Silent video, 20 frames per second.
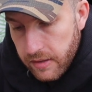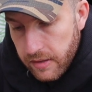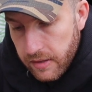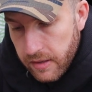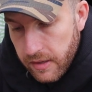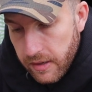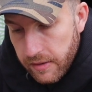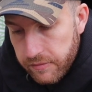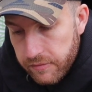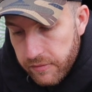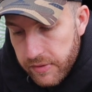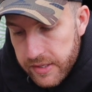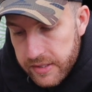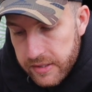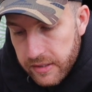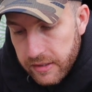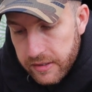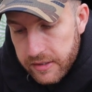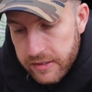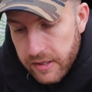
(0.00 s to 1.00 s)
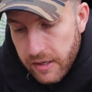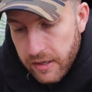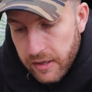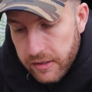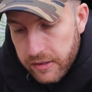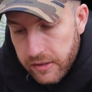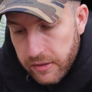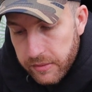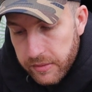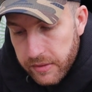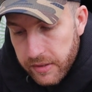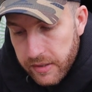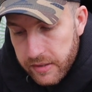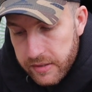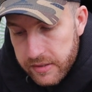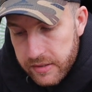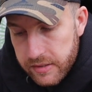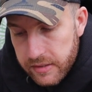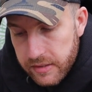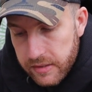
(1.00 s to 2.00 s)
I've recently started doing
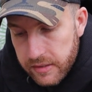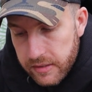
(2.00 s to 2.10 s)
this,